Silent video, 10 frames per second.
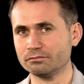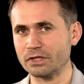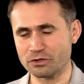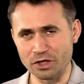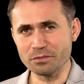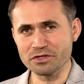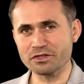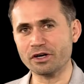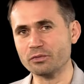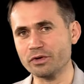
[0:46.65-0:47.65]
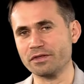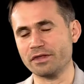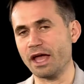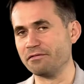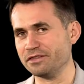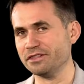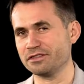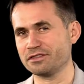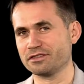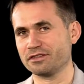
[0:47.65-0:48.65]
So let me start with
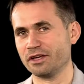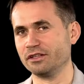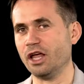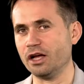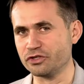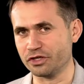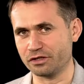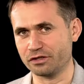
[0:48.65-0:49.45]
evidence and logic.